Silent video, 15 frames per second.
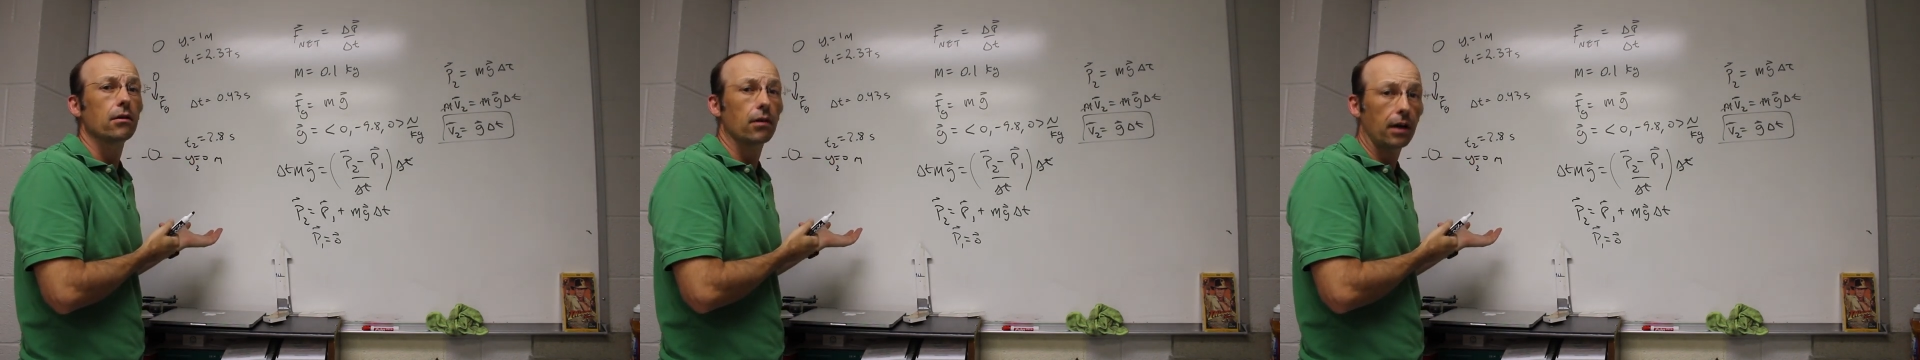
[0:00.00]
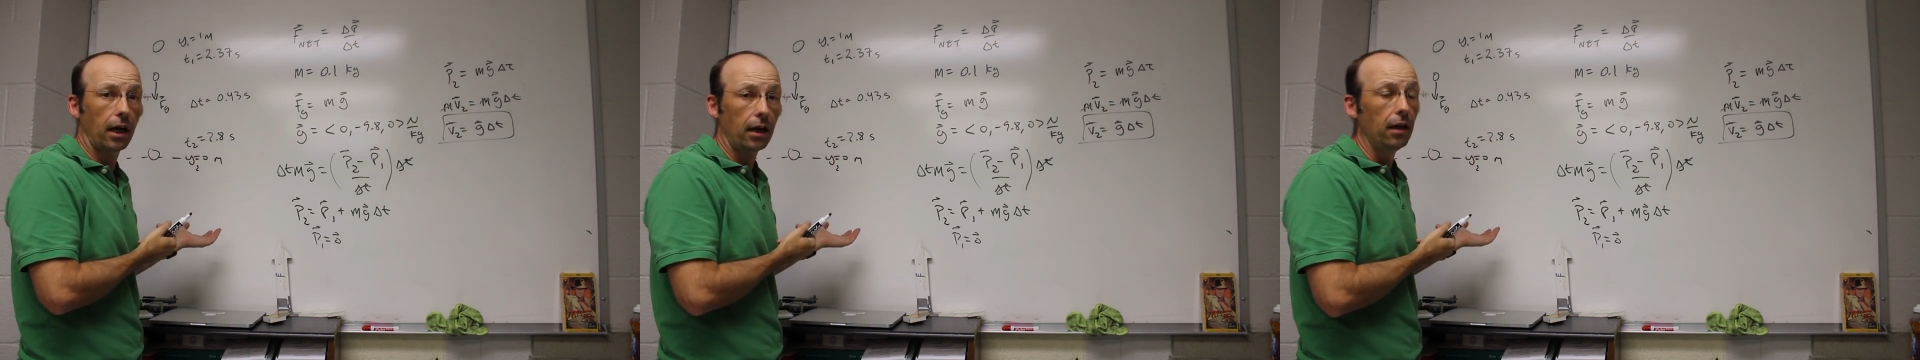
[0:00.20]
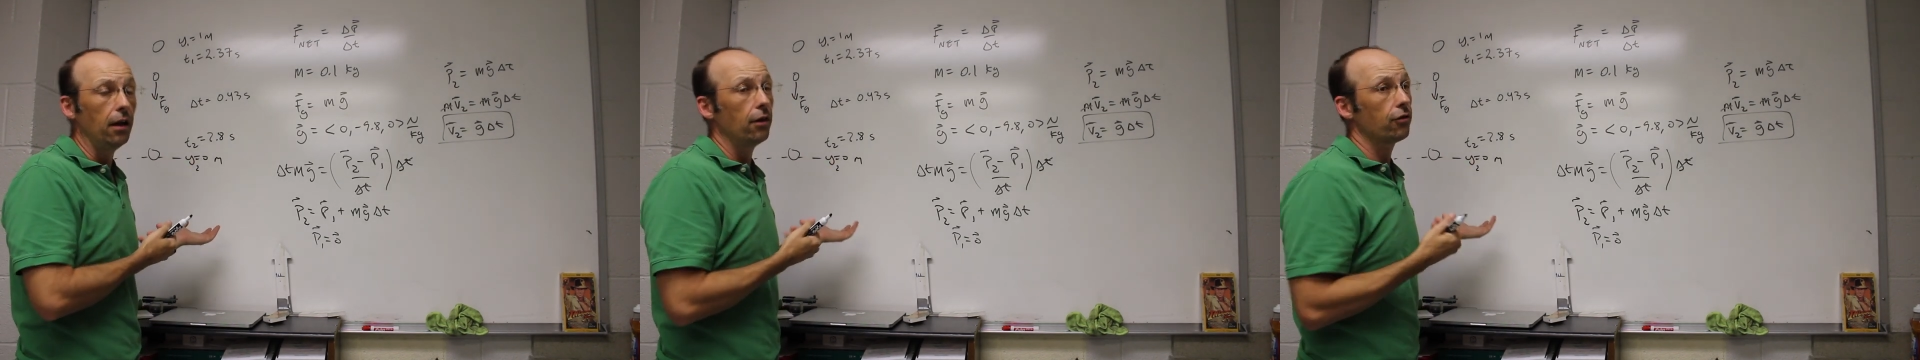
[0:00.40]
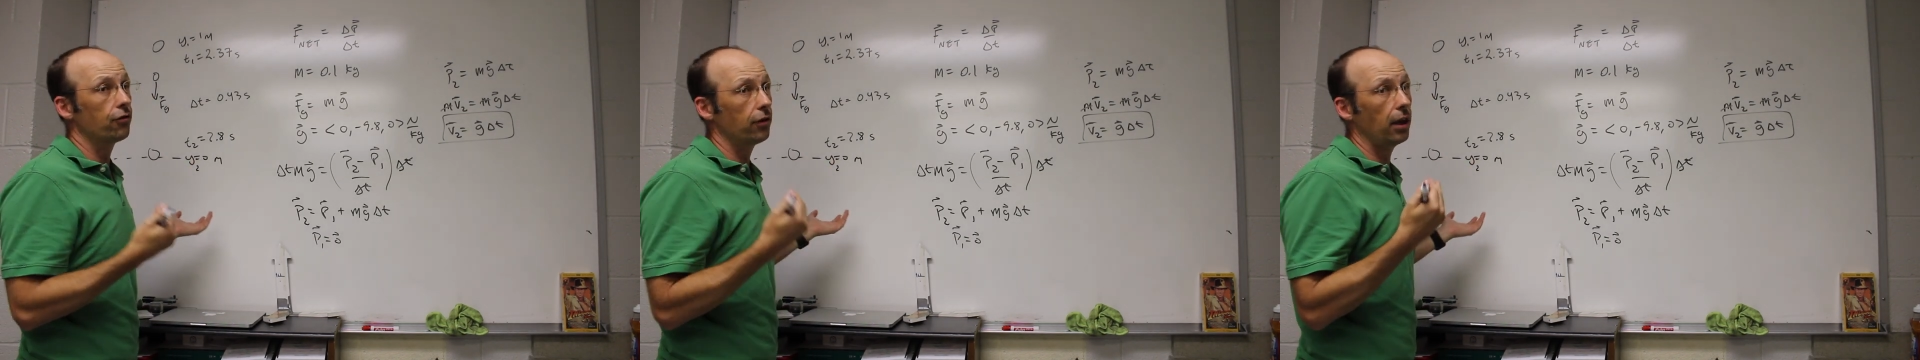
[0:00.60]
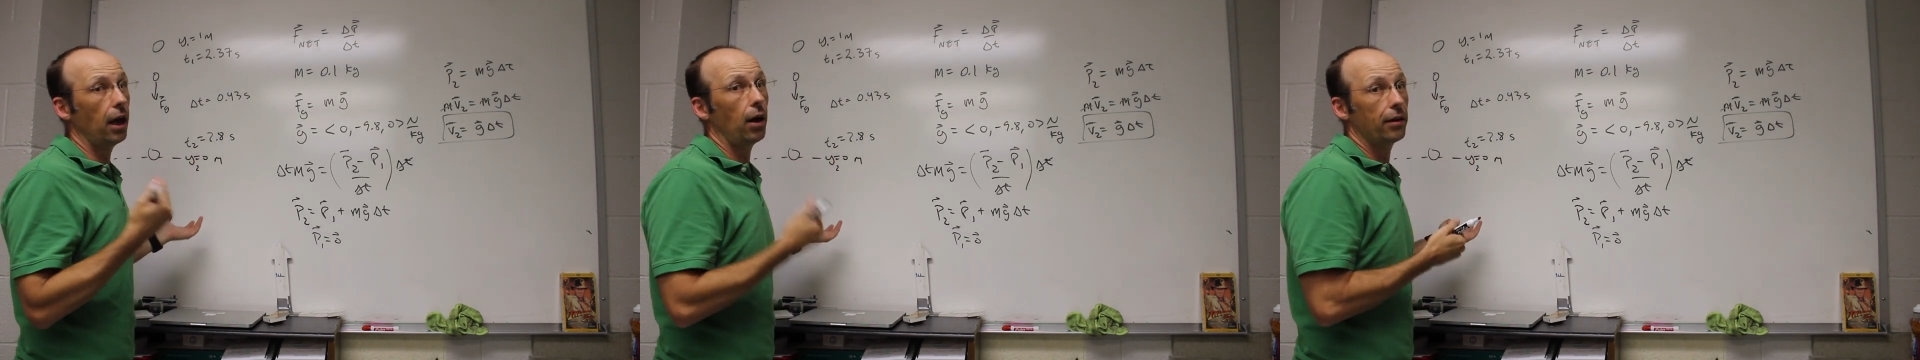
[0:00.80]
Okay, so
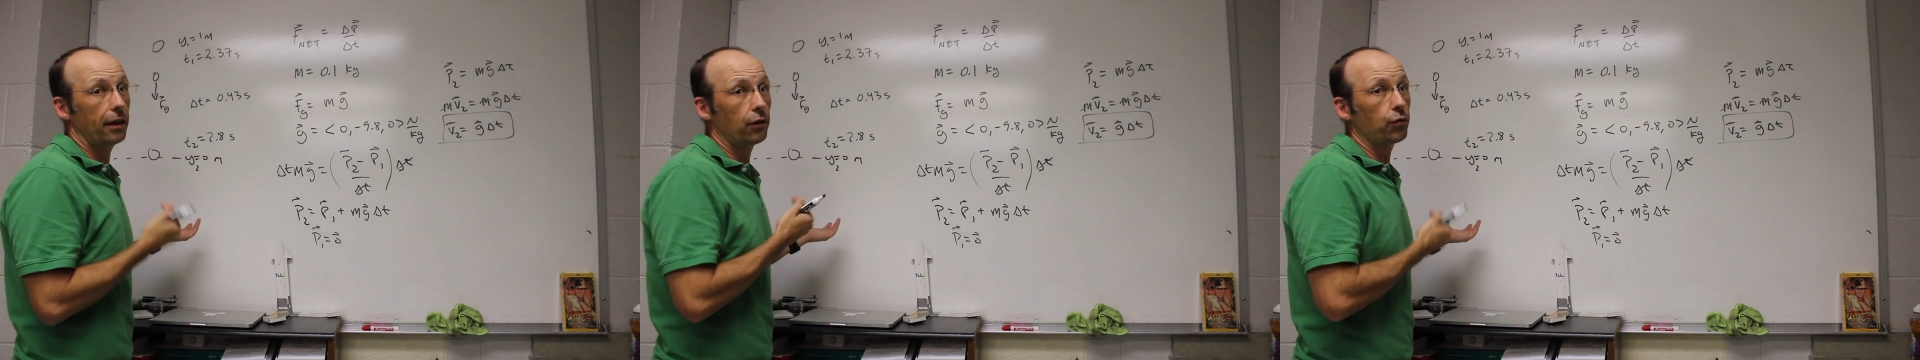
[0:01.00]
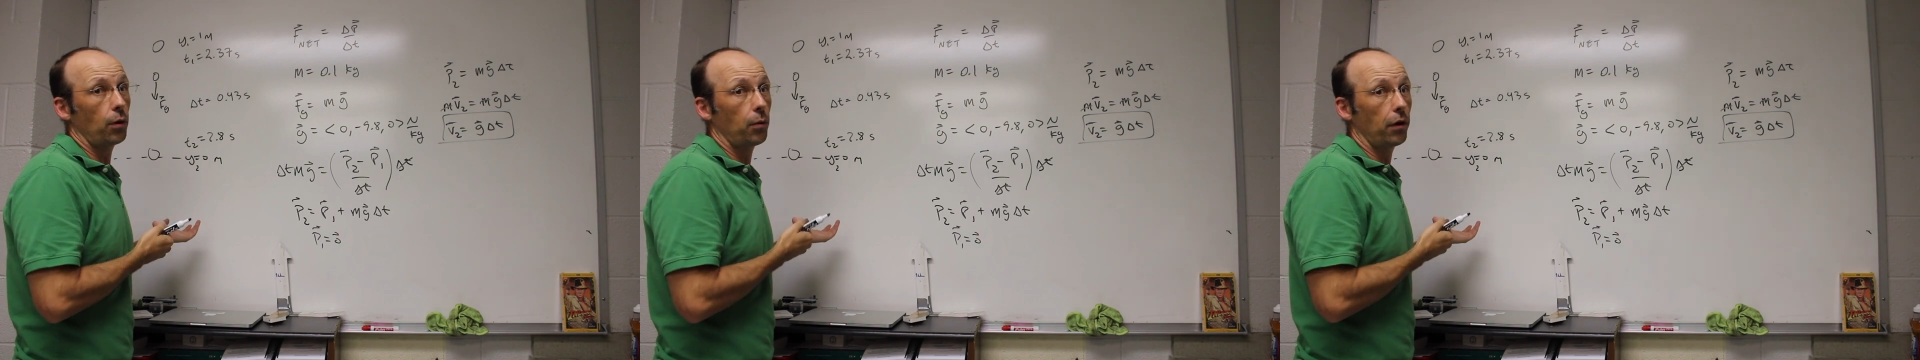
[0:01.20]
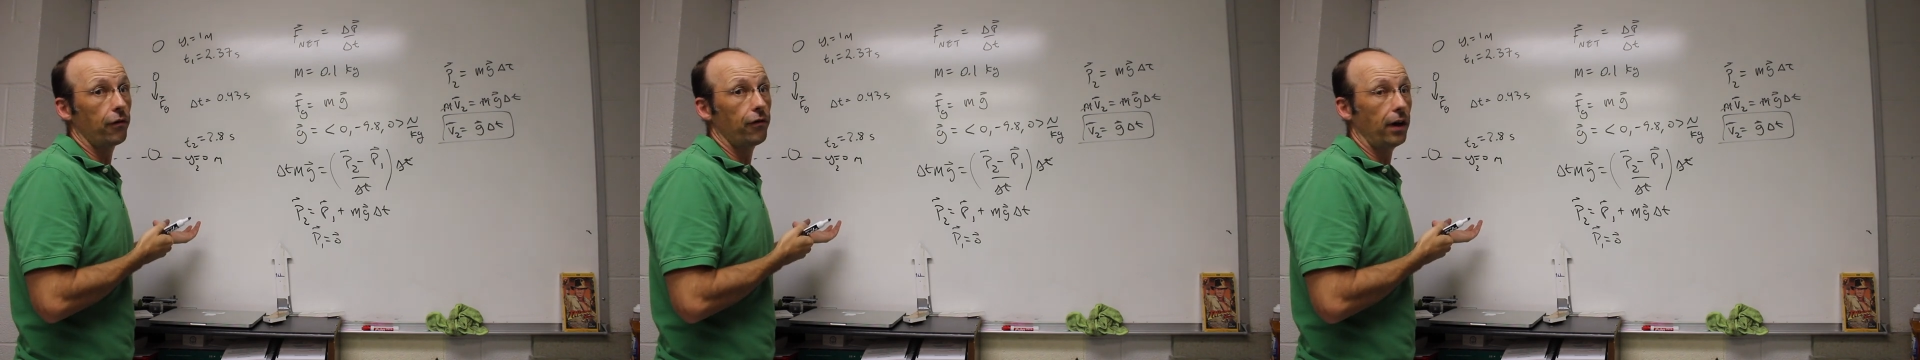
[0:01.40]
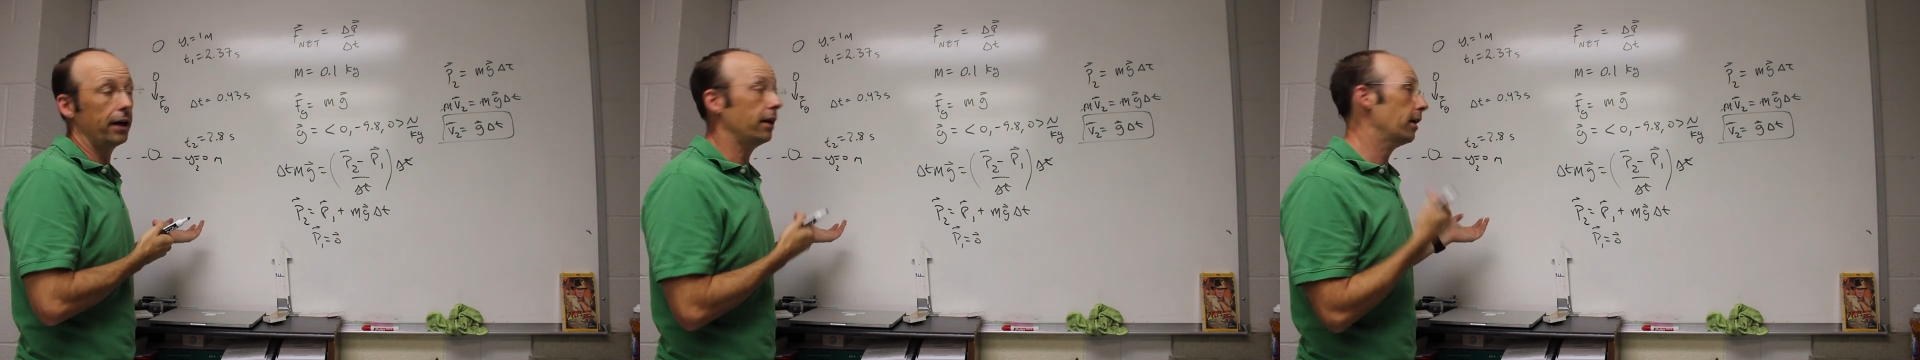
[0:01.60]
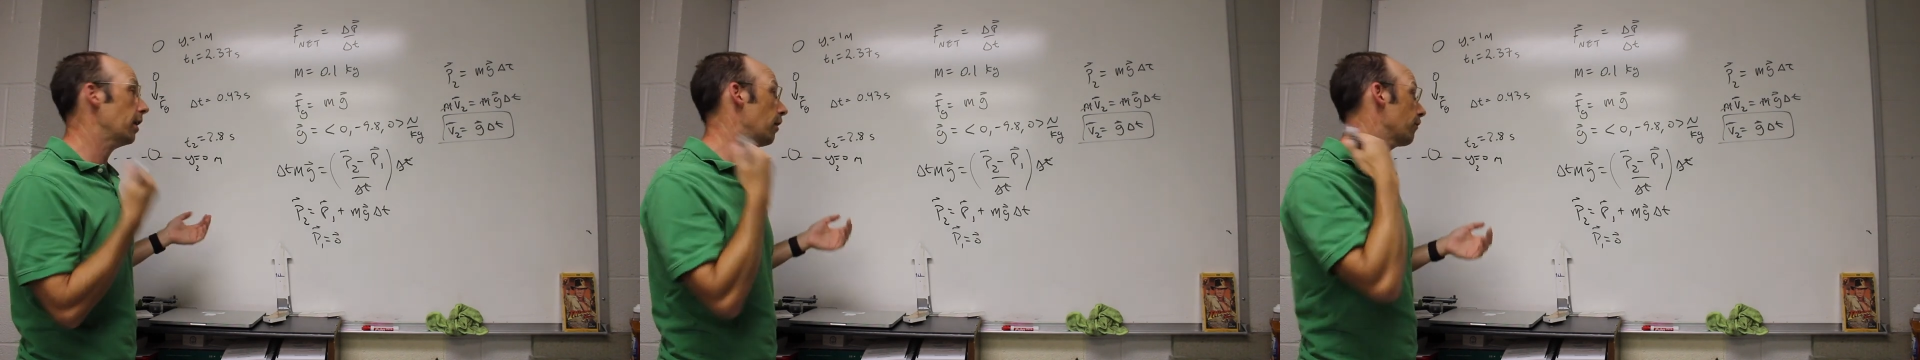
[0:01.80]
really uh, that's why I want to
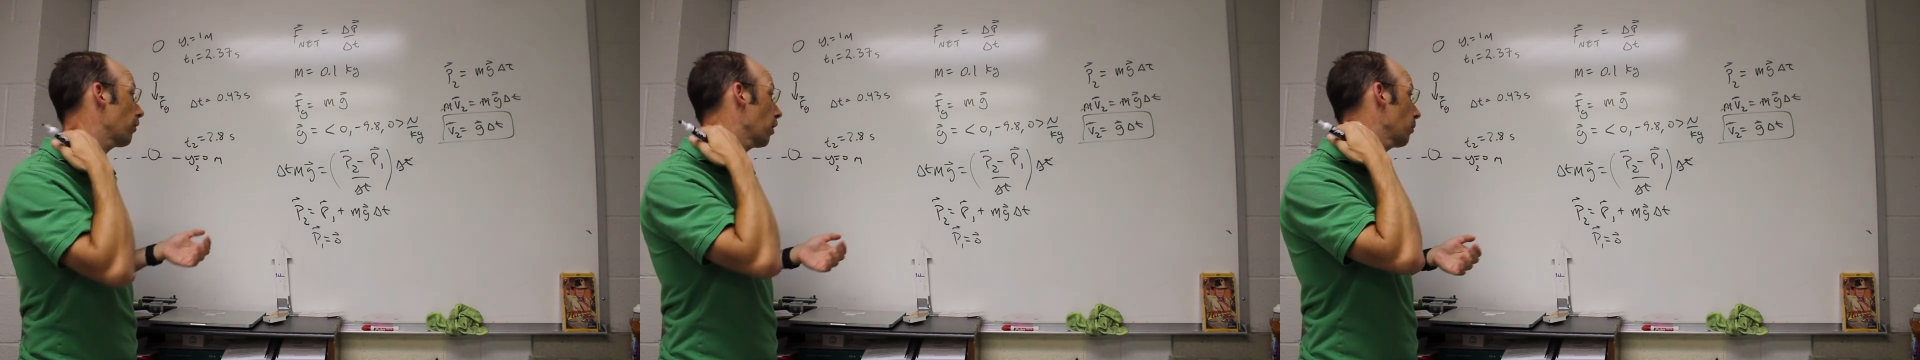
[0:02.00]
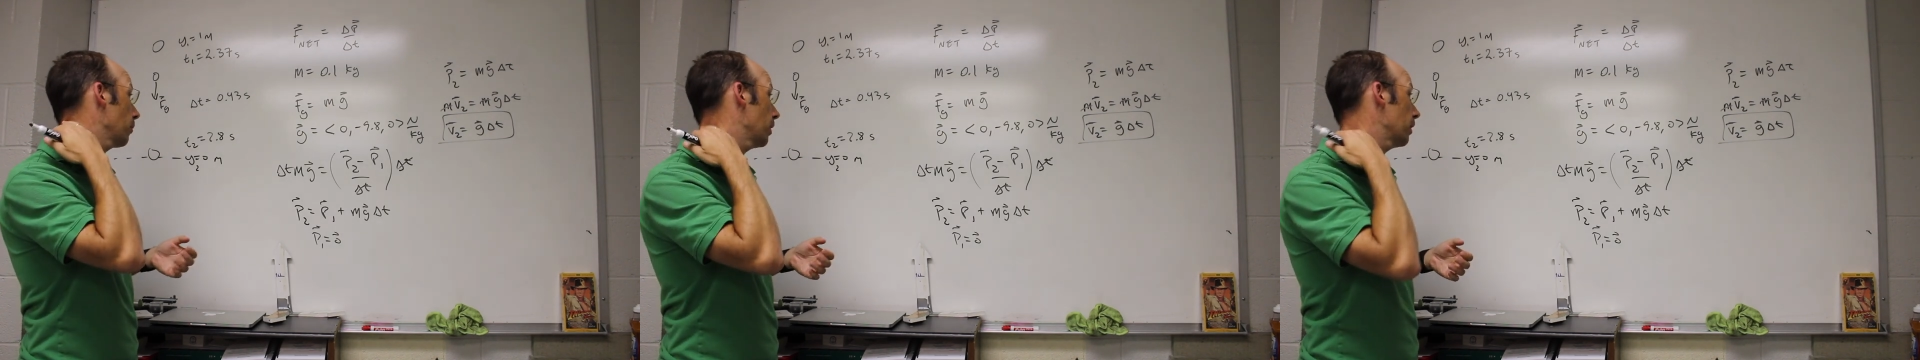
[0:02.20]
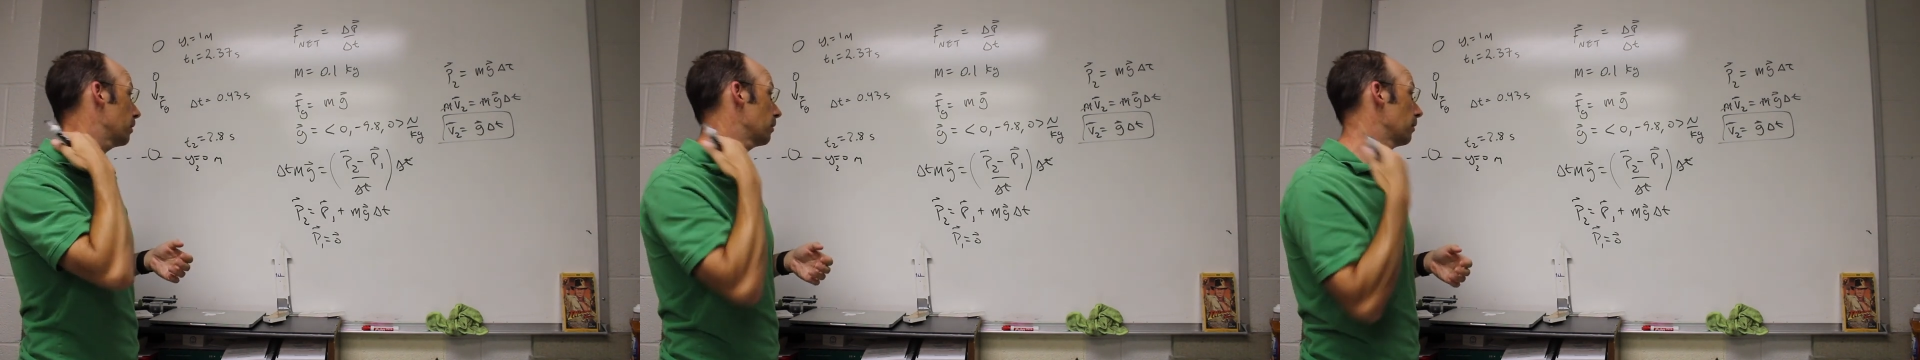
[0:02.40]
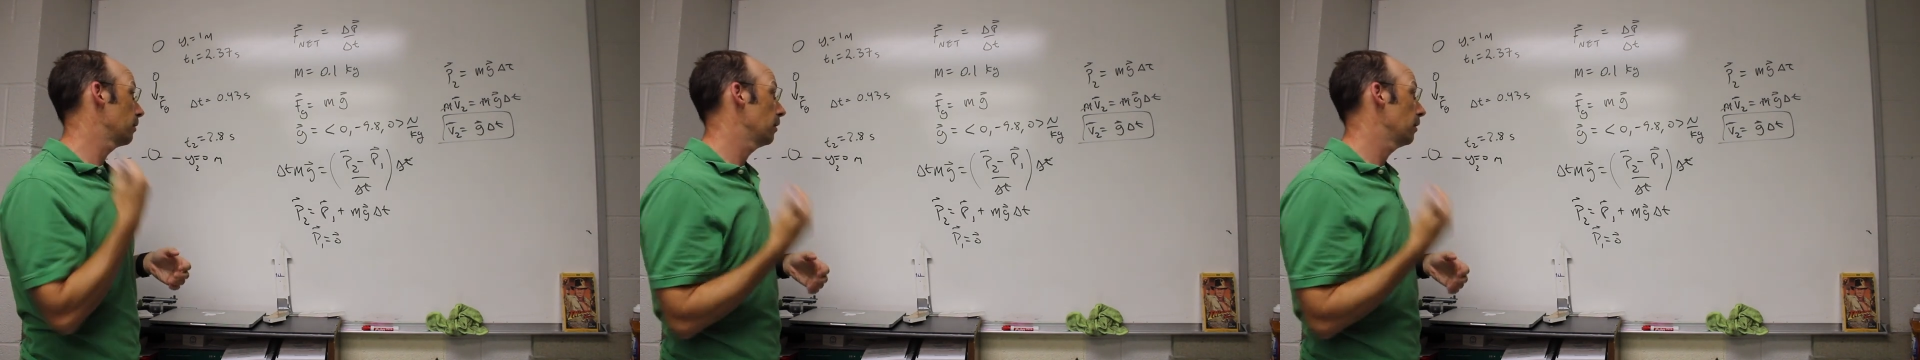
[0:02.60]
find out how far it went.